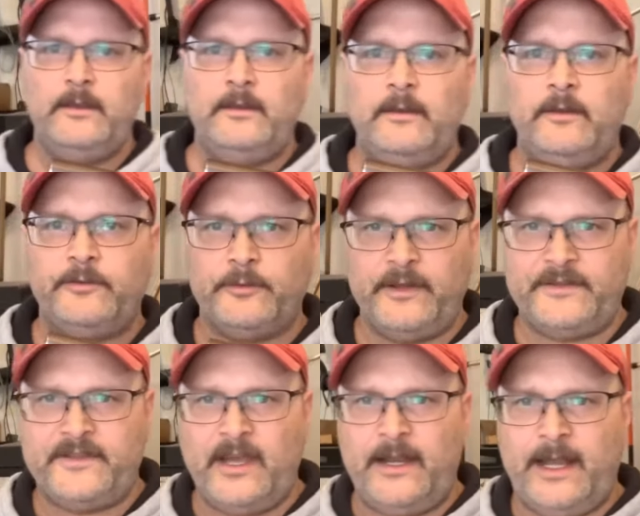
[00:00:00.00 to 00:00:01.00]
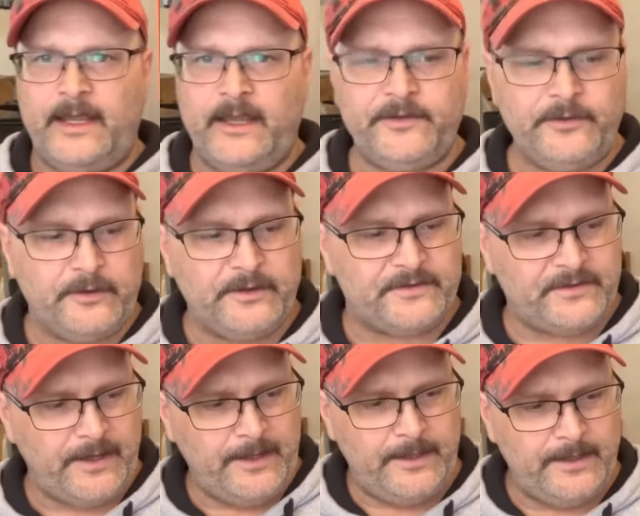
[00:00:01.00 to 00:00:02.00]
So this gun, I guess you could
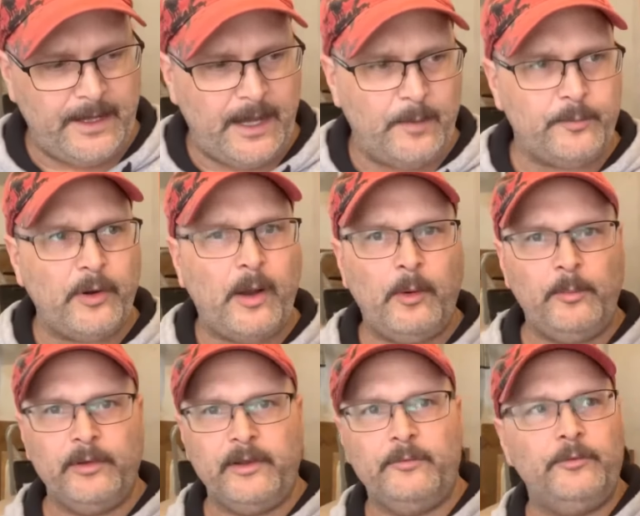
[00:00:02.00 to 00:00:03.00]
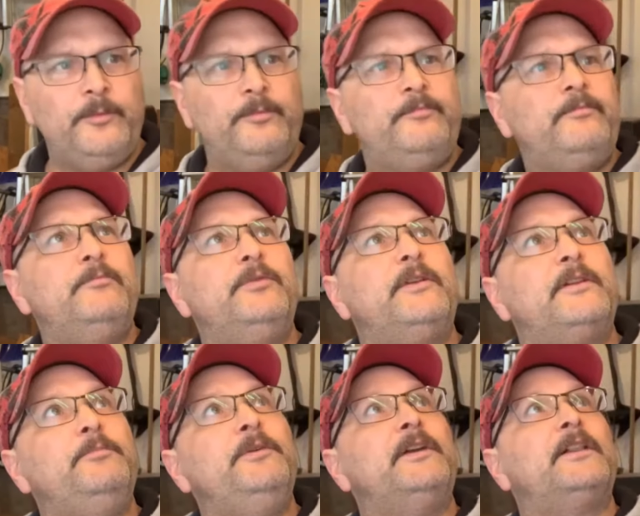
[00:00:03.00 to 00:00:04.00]
say uh, probably would be, be
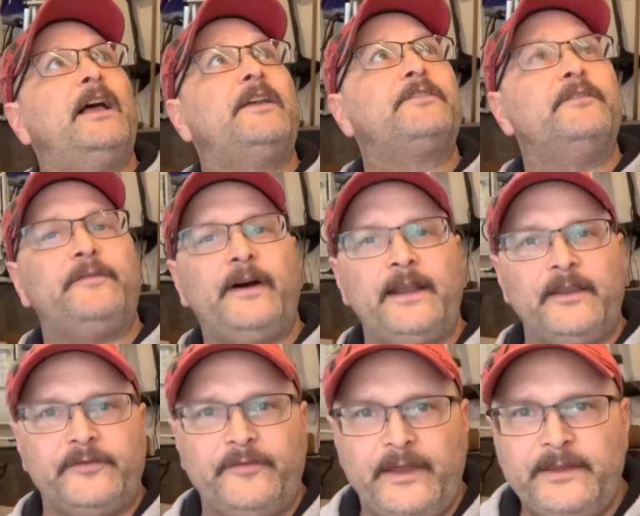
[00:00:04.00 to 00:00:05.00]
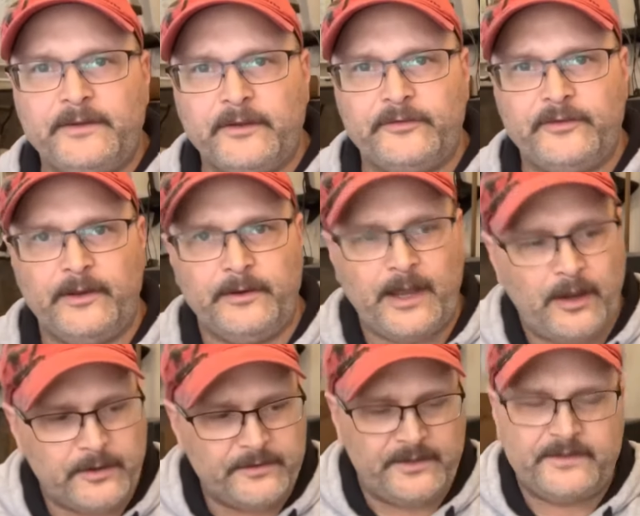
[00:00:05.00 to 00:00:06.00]
classified as vintage there now because
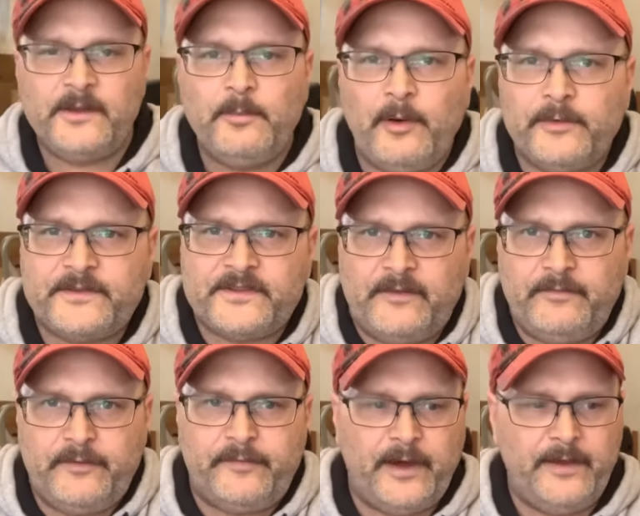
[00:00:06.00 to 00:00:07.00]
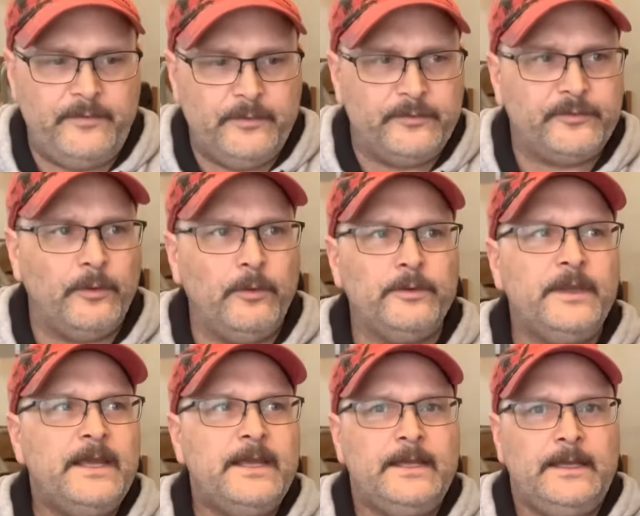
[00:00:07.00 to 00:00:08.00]
it's about 75 years old.
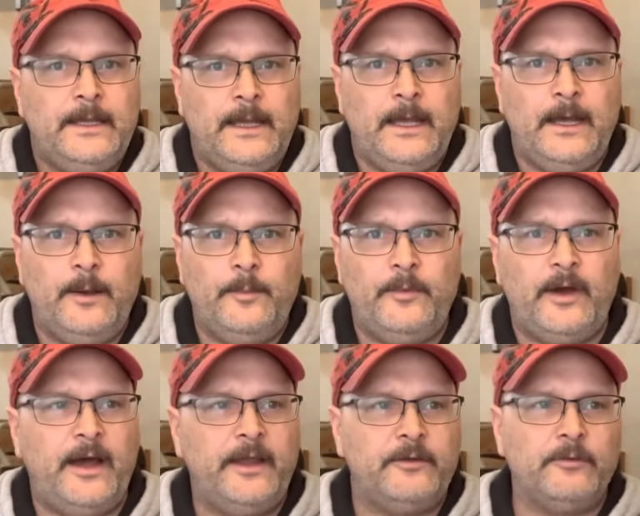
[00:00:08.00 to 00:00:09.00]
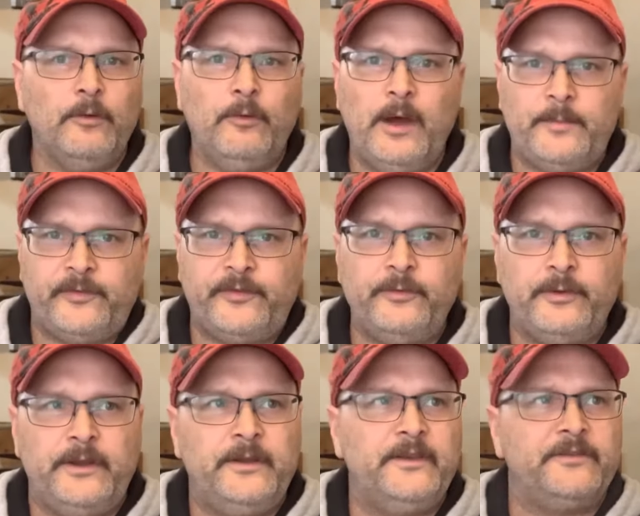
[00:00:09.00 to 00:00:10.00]
Um, I grew up shooting
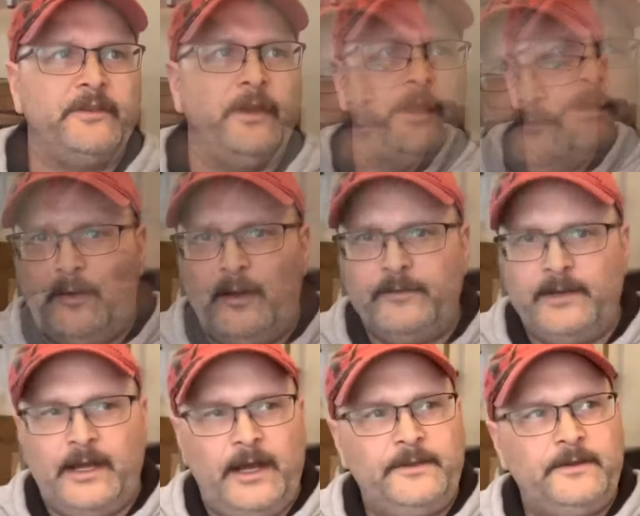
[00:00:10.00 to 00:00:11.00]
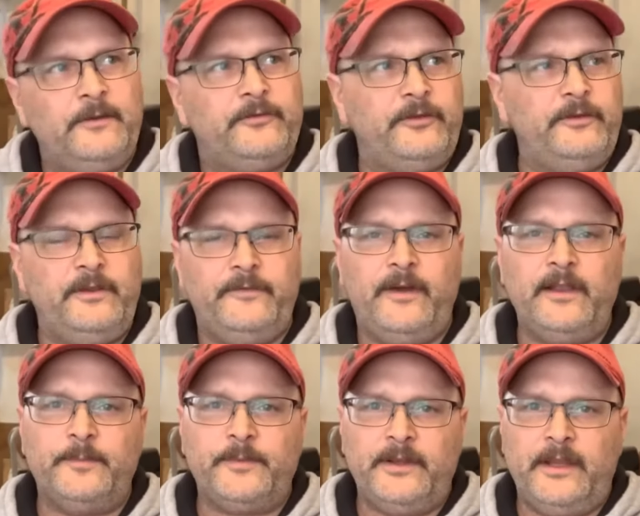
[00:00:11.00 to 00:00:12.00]
this gun. Involved in hunting, she developed an
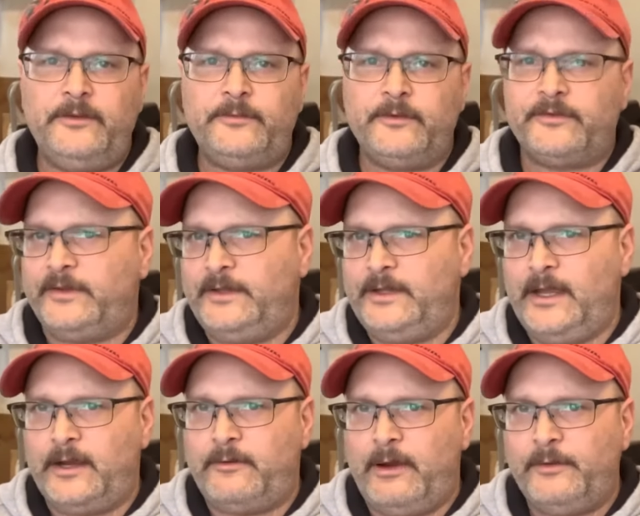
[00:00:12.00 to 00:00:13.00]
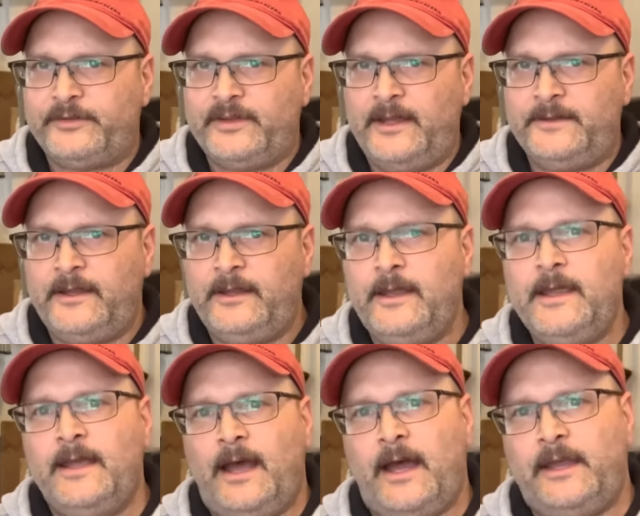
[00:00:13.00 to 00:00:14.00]
interest in uh, grouse hunting.
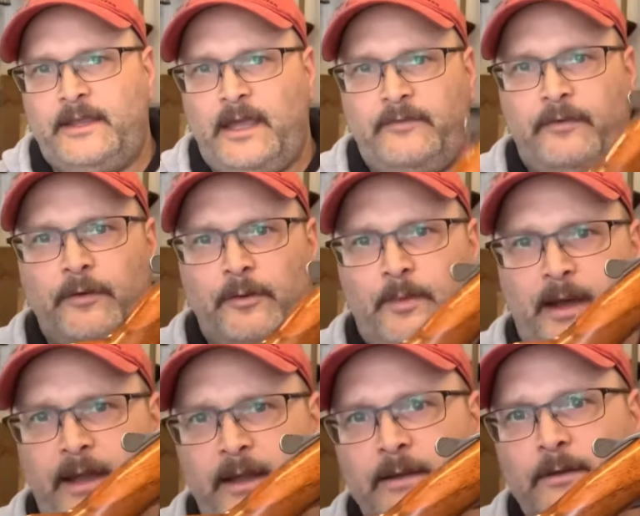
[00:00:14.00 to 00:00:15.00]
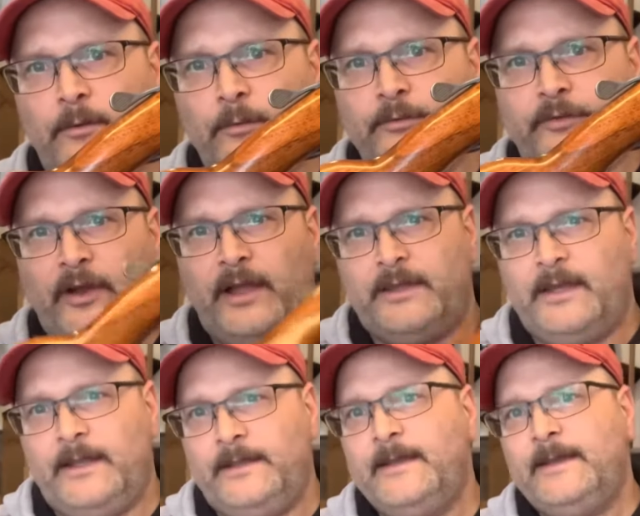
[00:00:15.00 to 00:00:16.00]
I gave her my old shotgun.
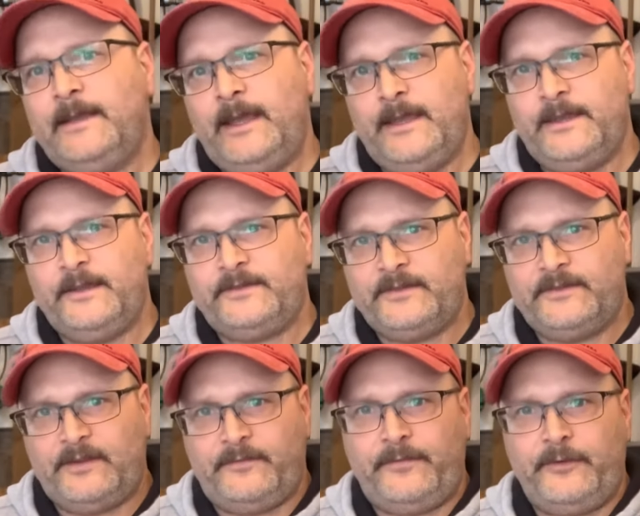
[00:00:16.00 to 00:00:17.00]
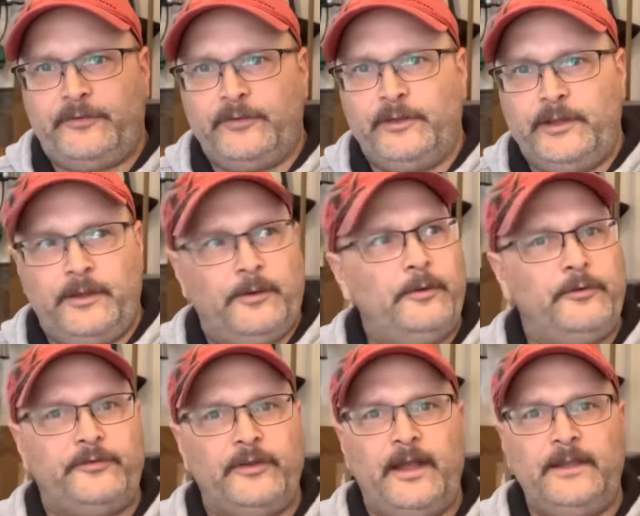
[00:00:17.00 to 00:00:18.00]
And this is officially her
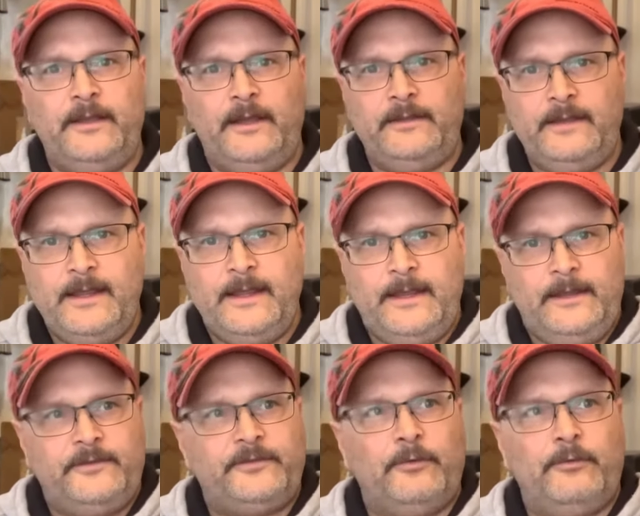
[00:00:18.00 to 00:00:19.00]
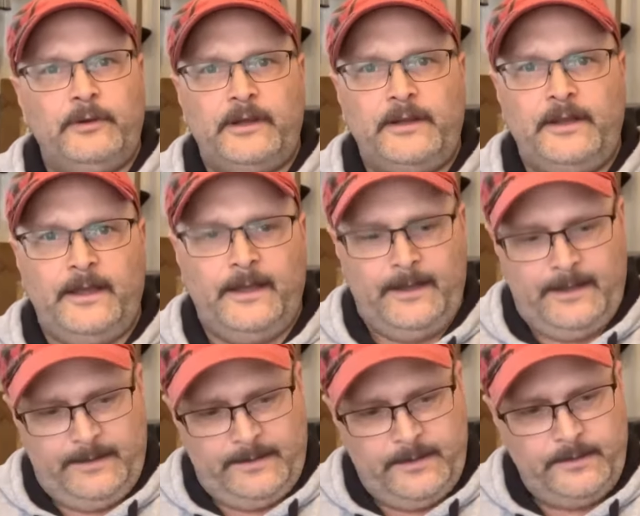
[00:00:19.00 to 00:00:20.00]
shotgun. So we're going to
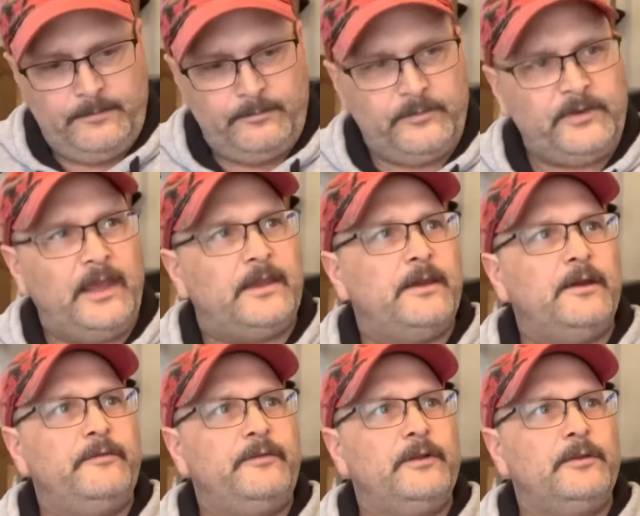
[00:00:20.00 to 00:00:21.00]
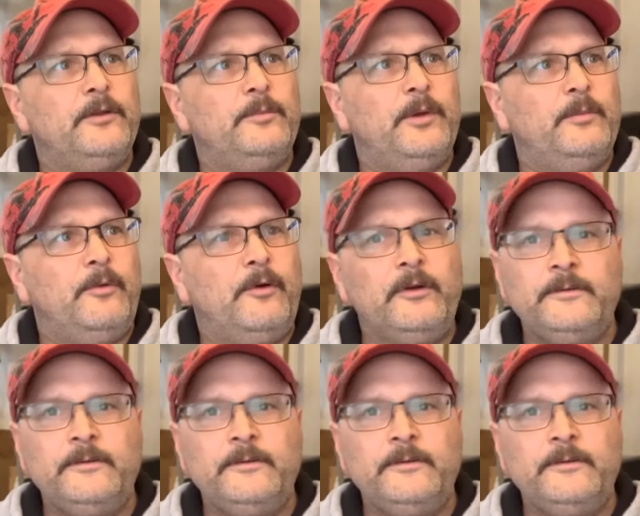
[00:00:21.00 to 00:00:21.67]
take care of it a little bit more.